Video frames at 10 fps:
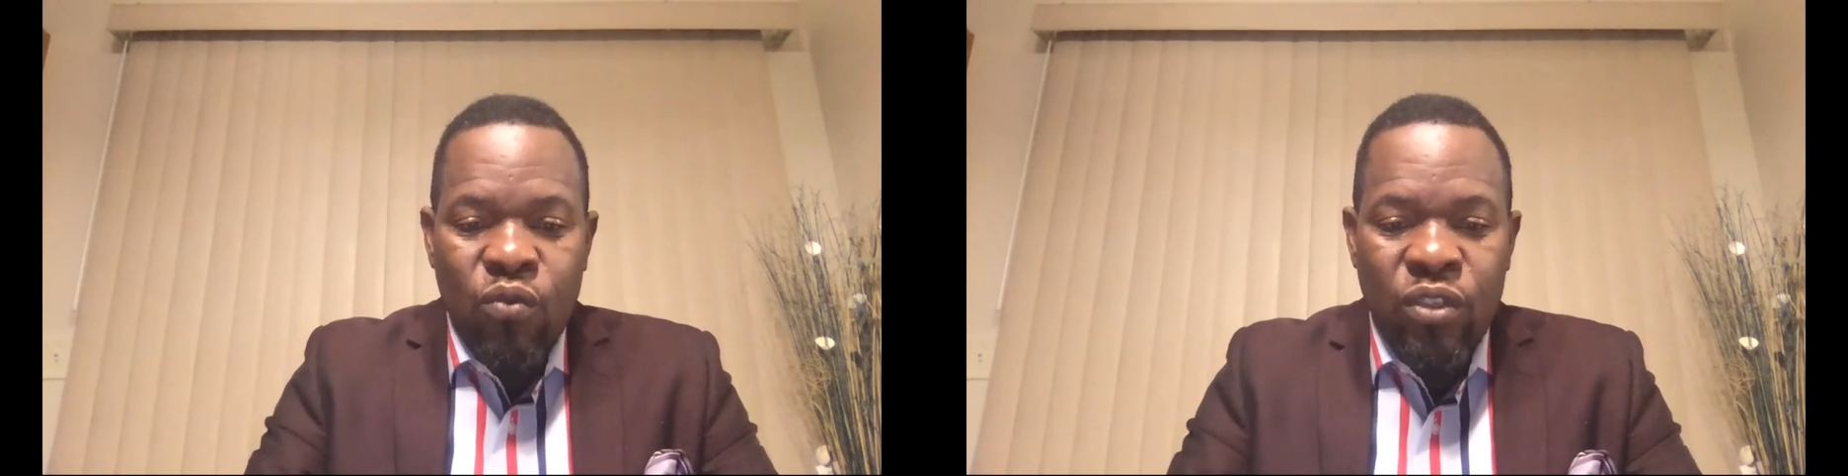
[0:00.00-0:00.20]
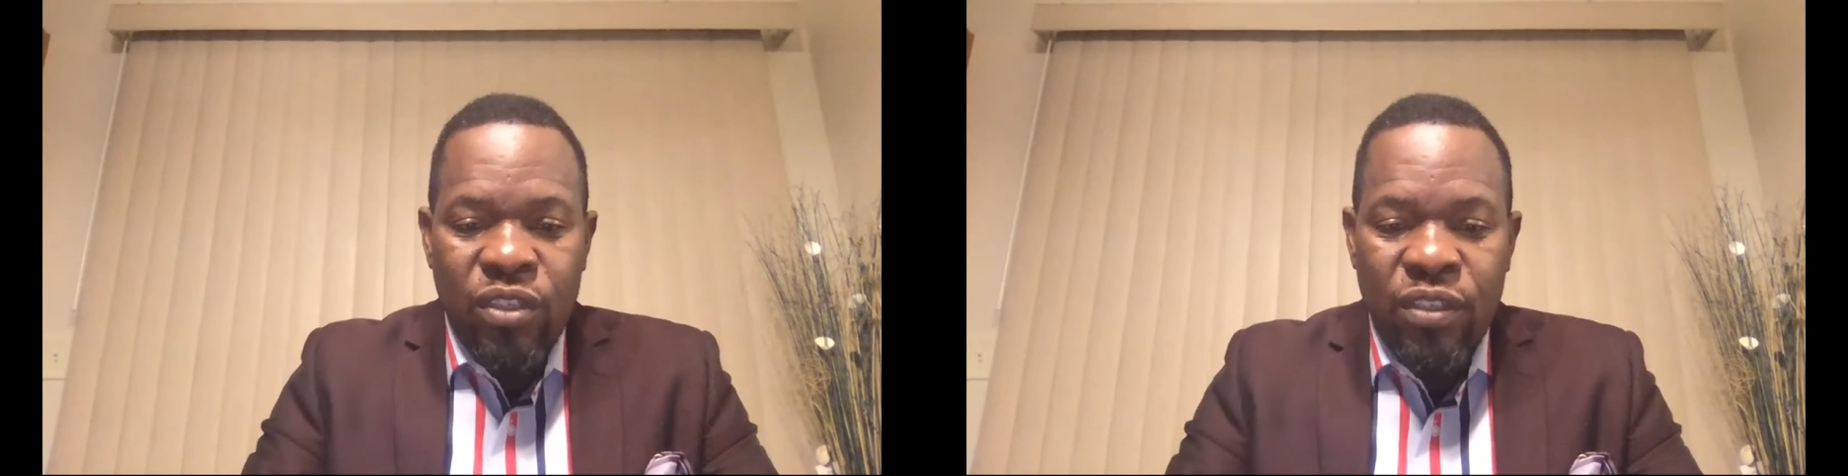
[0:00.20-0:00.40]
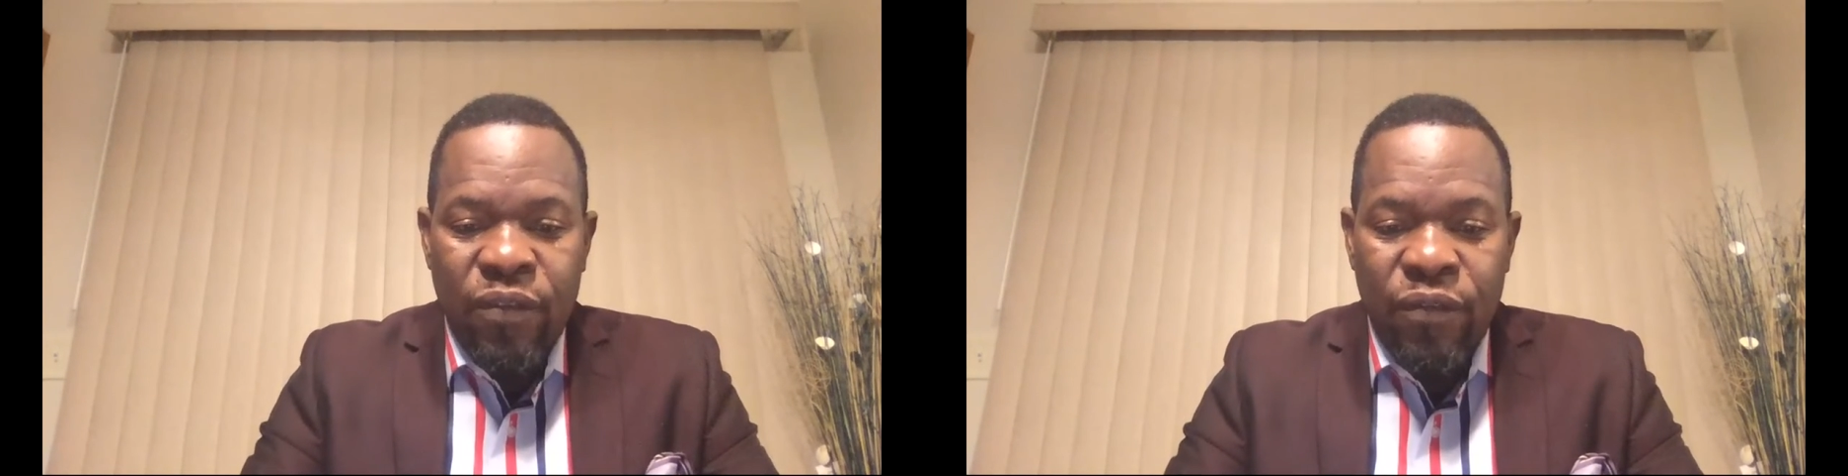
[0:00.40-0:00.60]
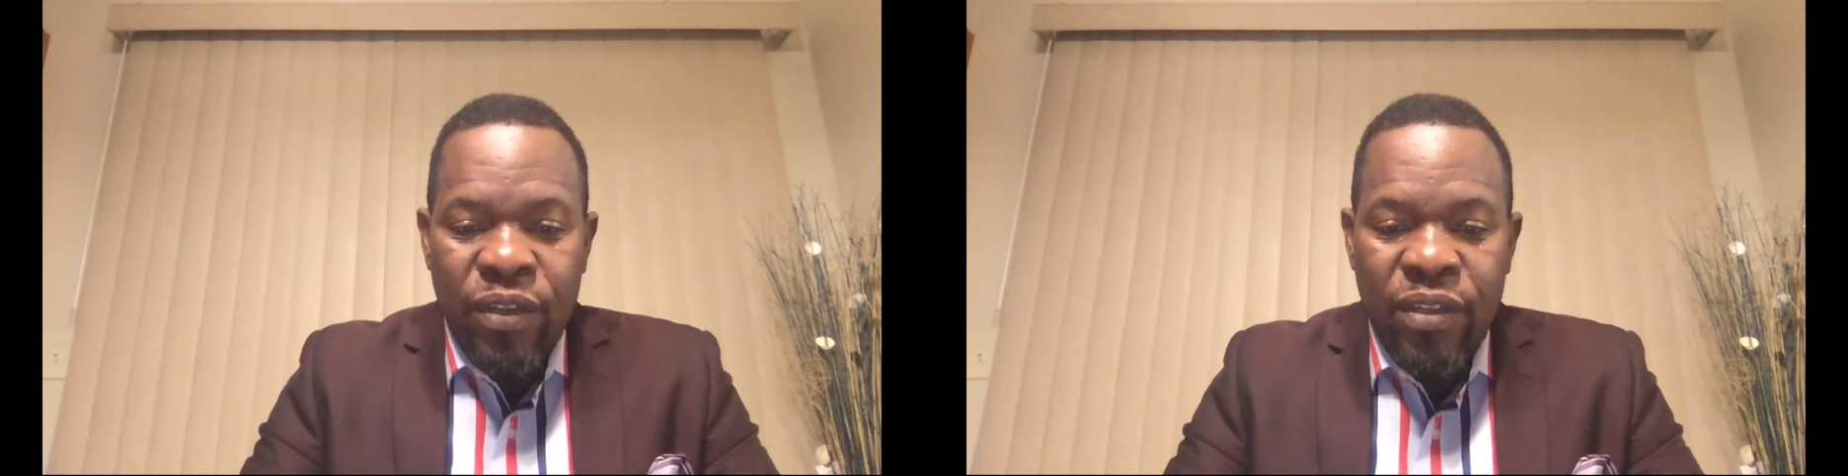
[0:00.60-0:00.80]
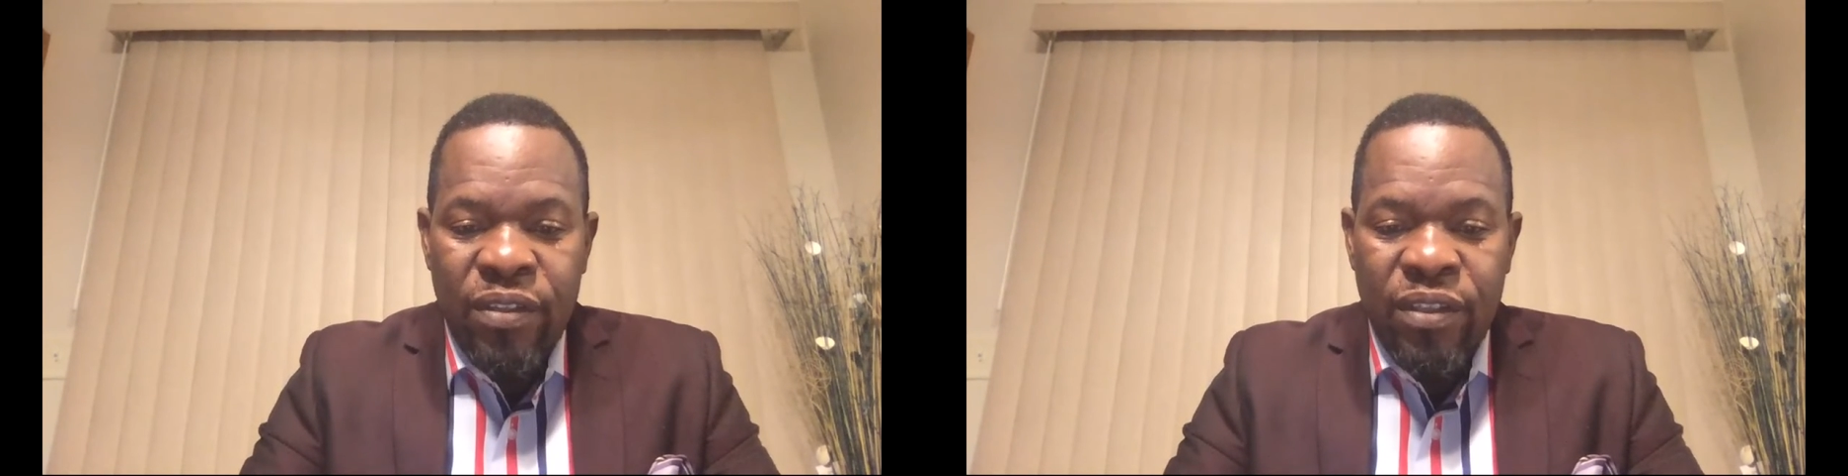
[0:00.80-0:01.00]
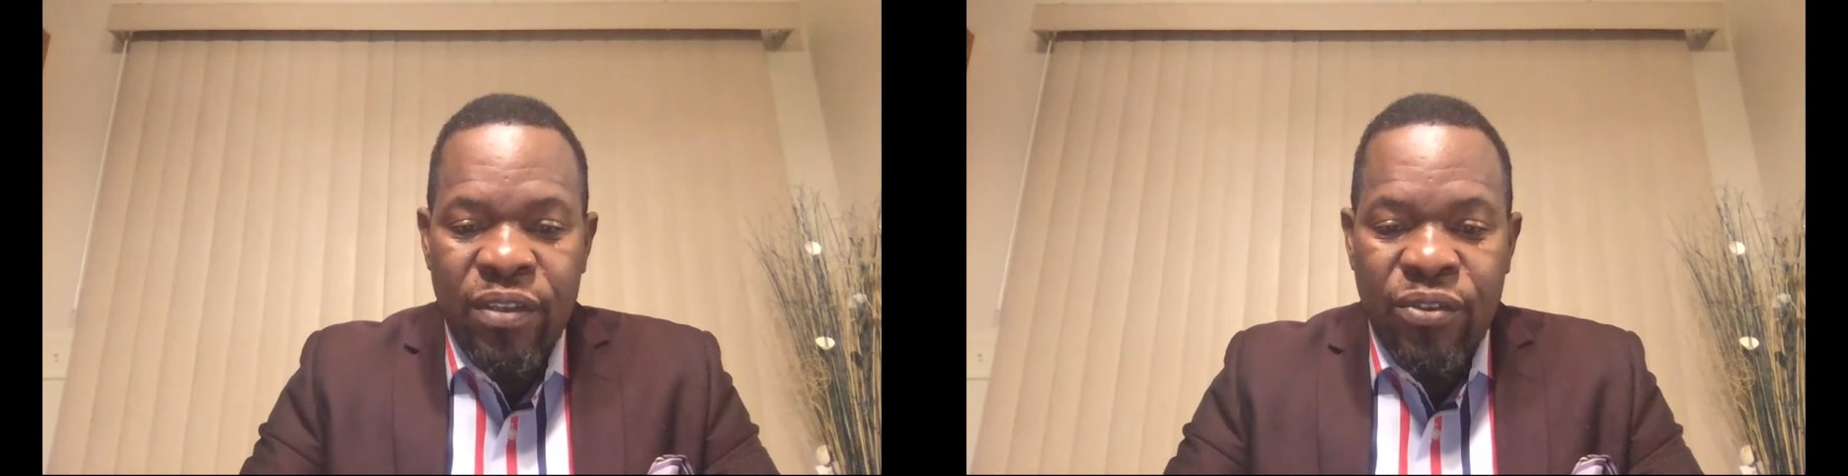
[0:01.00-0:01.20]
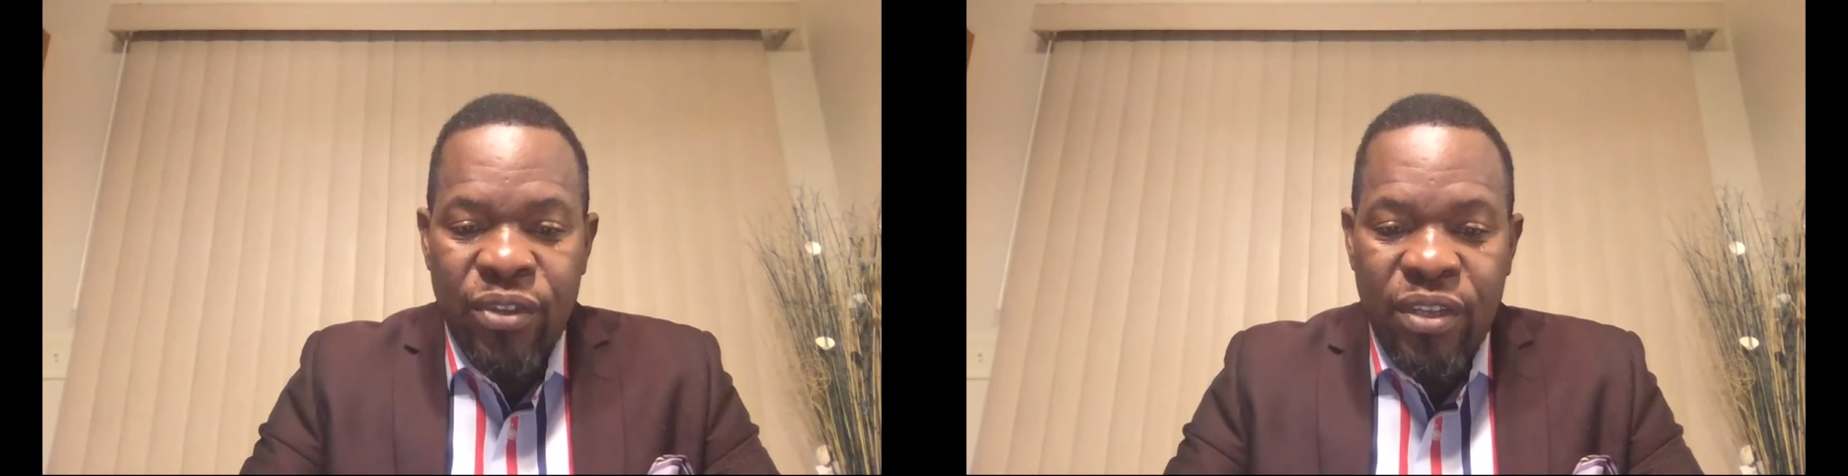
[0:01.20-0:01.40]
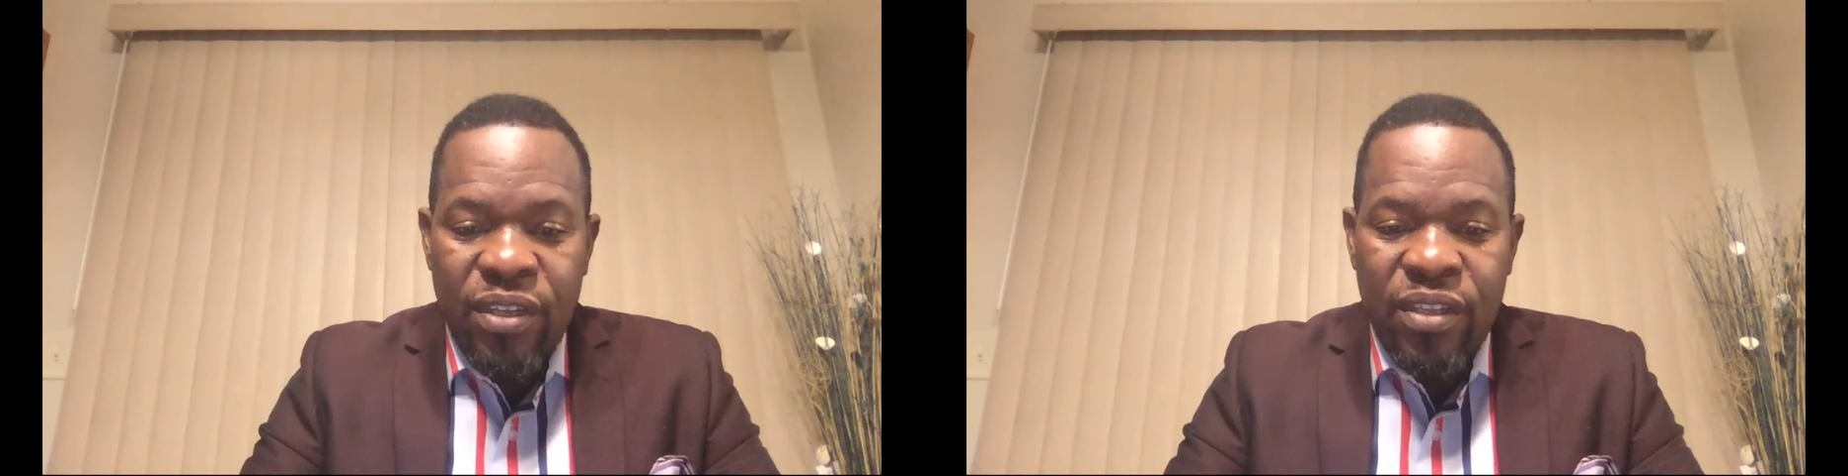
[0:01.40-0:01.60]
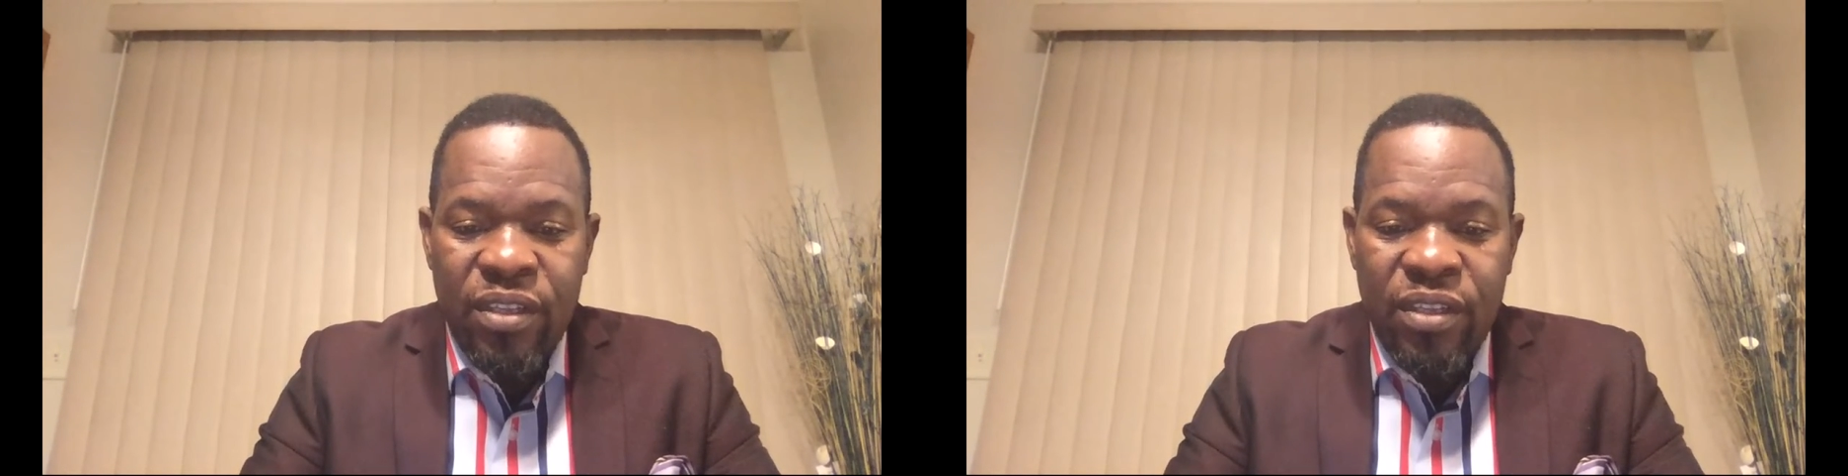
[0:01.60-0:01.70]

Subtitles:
which reveal the real